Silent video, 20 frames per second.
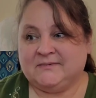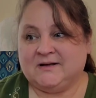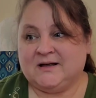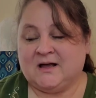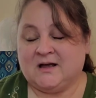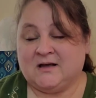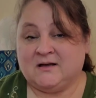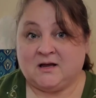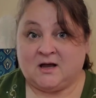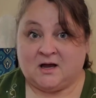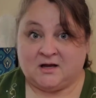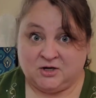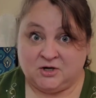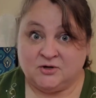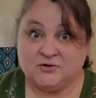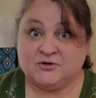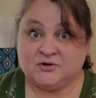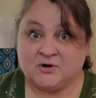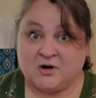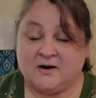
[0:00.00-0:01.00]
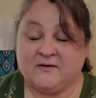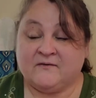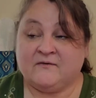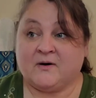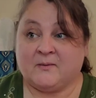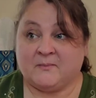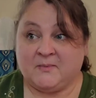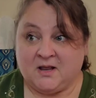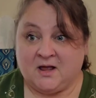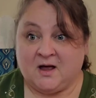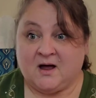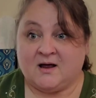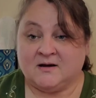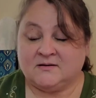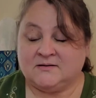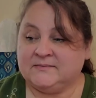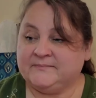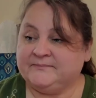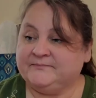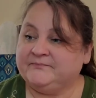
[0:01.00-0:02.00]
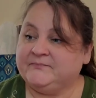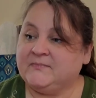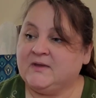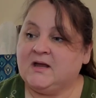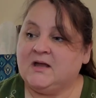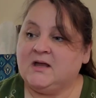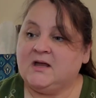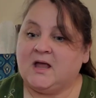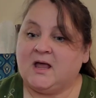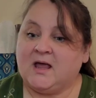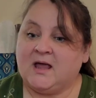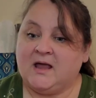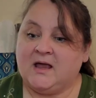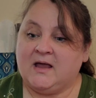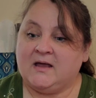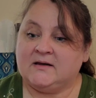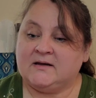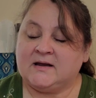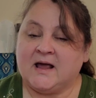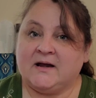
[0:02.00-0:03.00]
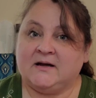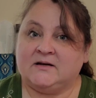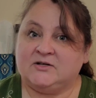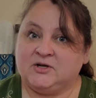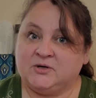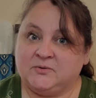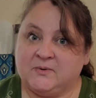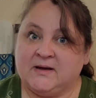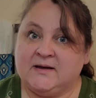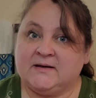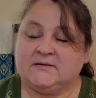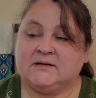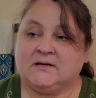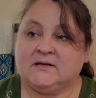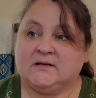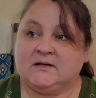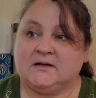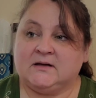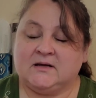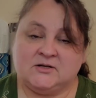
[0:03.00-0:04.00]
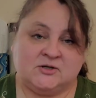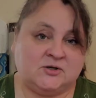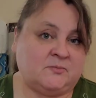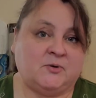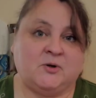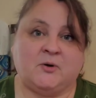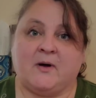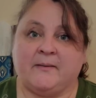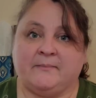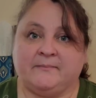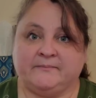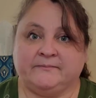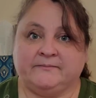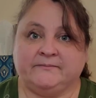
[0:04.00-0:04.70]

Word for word: a, a used truck from a lot and had it two weeks and the engine blew up.